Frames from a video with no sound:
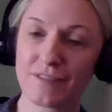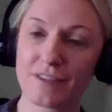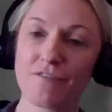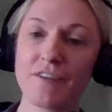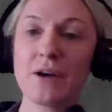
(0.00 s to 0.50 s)

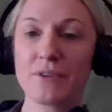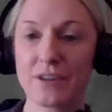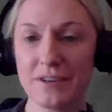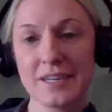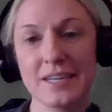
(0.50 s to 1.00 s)
the
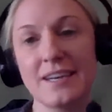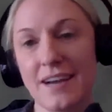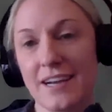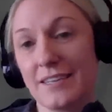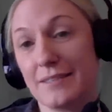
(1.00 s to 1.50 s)
founder,
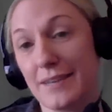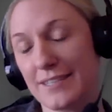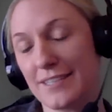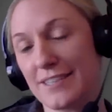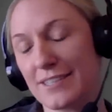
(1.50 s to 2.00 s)

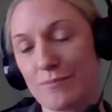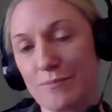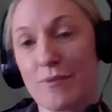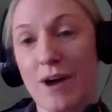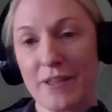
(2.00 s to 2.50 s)
I see that's
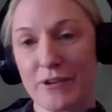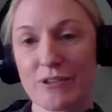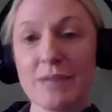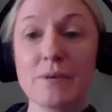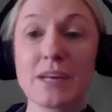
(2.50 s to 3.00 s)
why they're
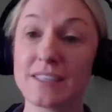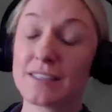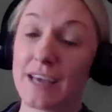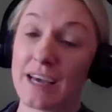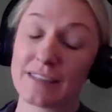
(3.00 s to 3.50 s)
doing it. But
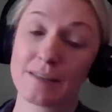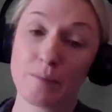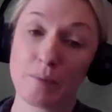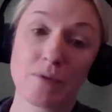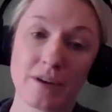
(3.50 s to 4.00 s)
as
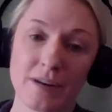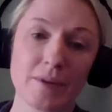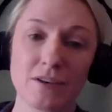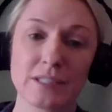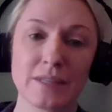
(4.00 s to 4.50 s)
the board, I
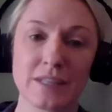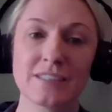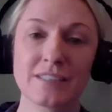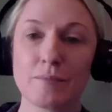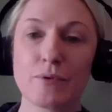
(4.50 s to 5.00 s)
mean,
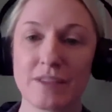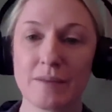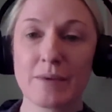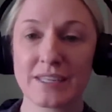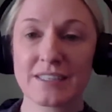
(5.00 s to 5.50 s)
ultimately, it's the board
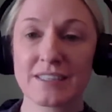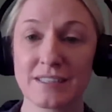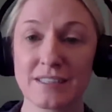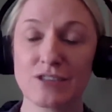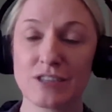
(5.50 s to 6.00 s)
that makes the
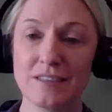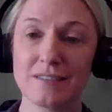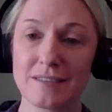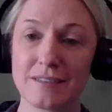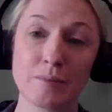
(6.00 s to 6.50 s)

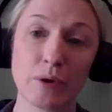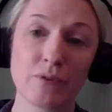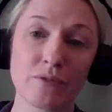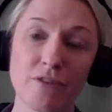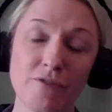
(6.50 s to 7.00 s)
decision to
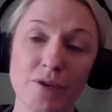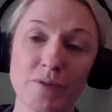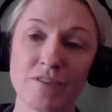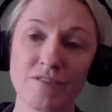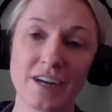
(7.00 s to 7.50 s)
both go
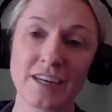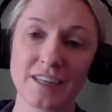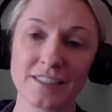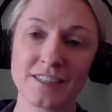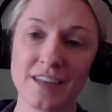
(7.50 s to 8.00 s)
forward with the
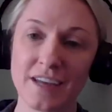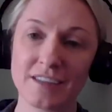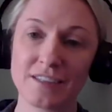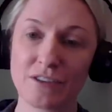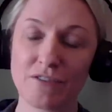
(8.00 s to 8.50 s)
financing
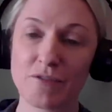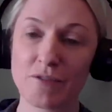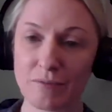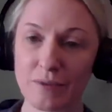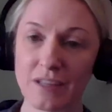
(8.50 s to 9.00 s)
and to go
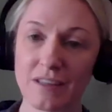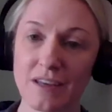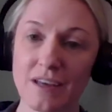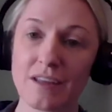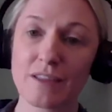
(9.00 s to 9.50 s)
forward with
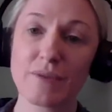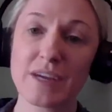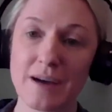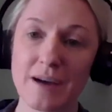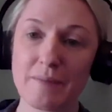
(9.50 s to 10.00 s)
the
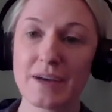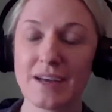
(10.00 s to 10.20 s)
re-up.